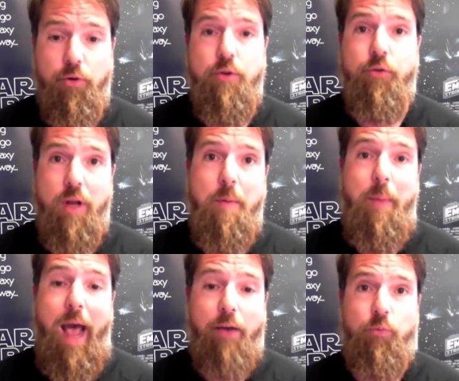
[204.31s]
their username
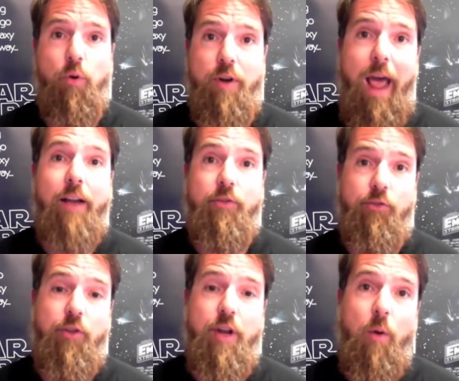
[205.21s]
and password to
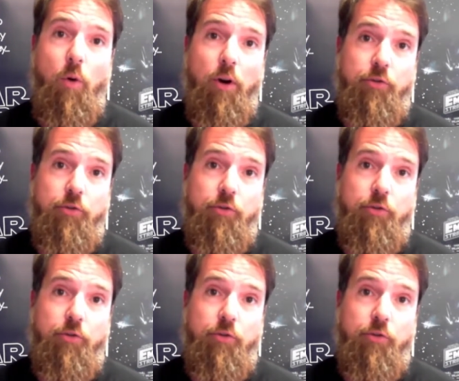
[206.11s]
access the network.